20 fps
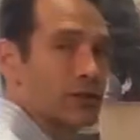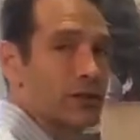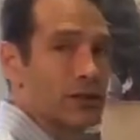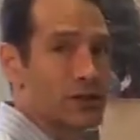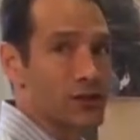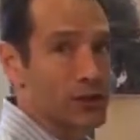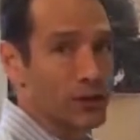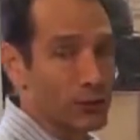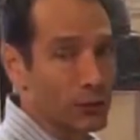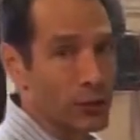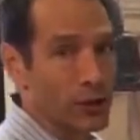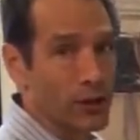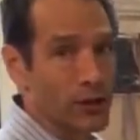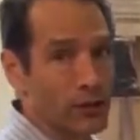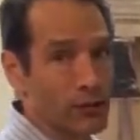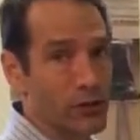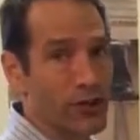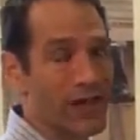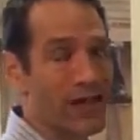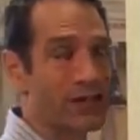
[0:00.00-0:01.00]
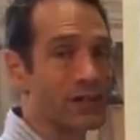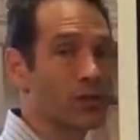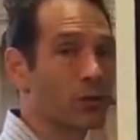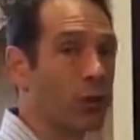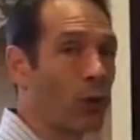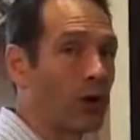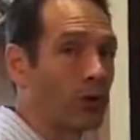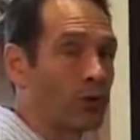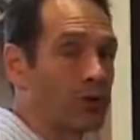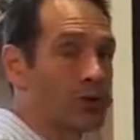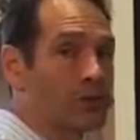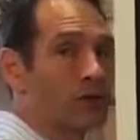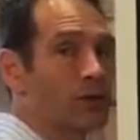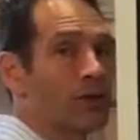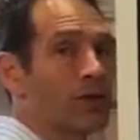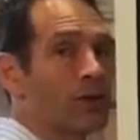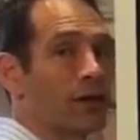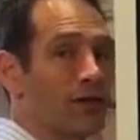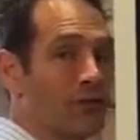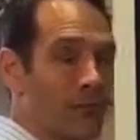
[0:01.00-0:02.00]
DC300 has 12
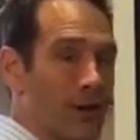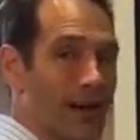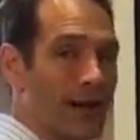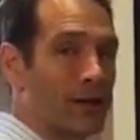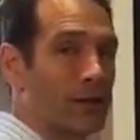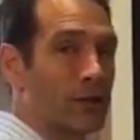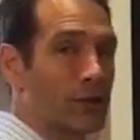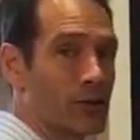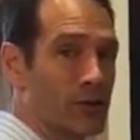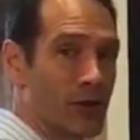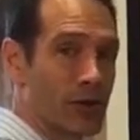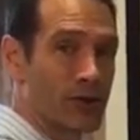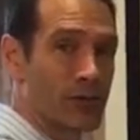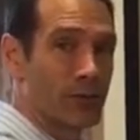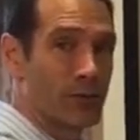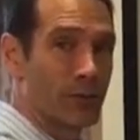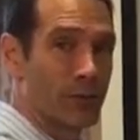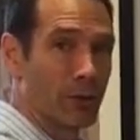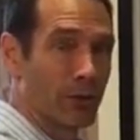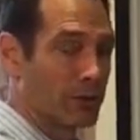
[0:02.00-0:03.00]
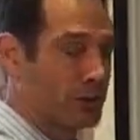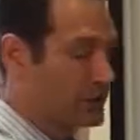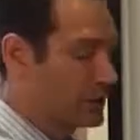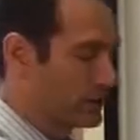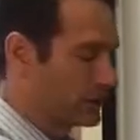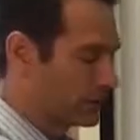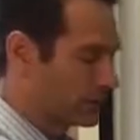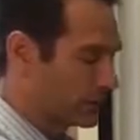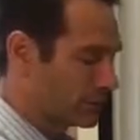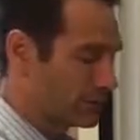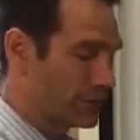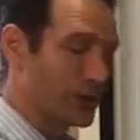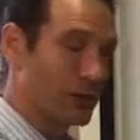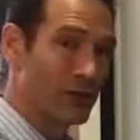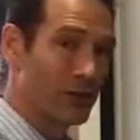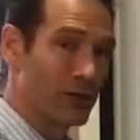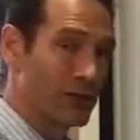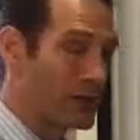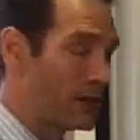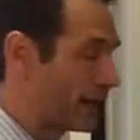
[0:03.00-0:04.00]
inches of monitor adjustment built in
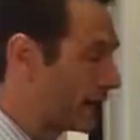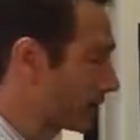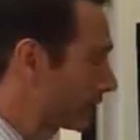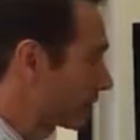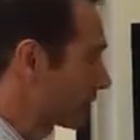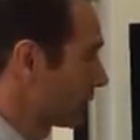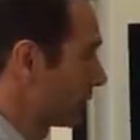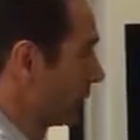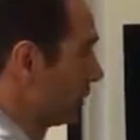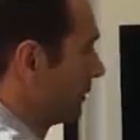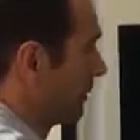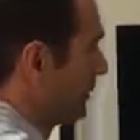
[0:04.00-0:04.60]
compared to the desk.